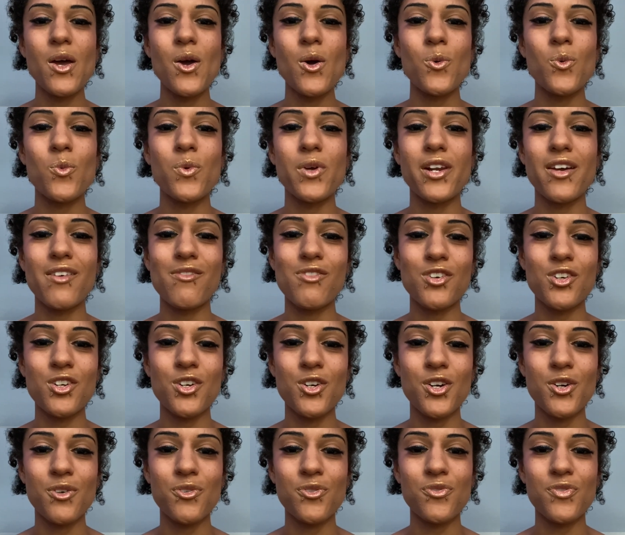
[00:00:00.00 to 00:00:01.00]
whenever
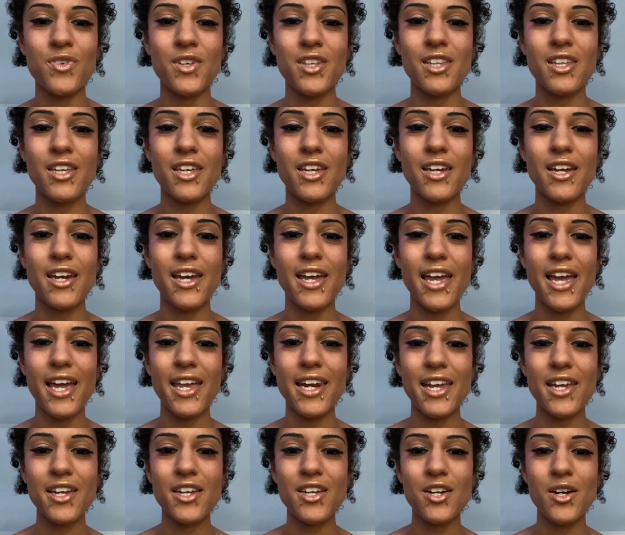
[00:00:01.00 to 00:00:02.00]
you're feeling a
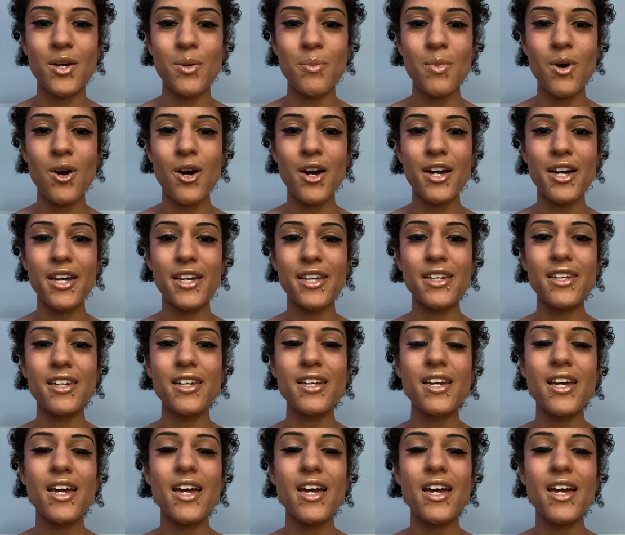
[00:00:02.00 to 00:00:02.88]
headache come on.